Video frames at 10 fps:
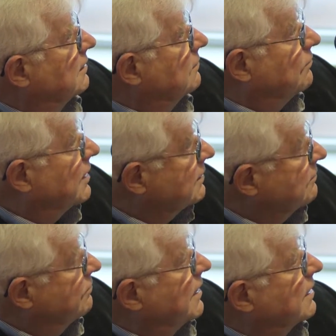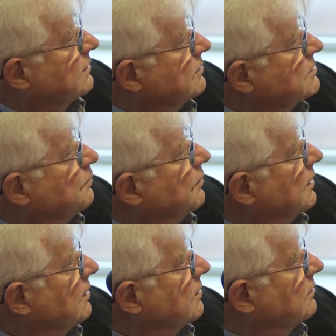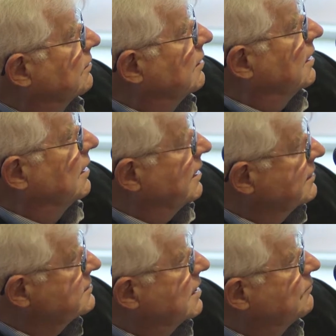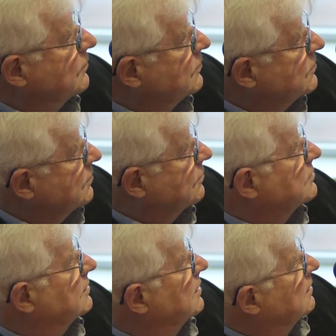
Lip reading: weather factors, political, and some controls.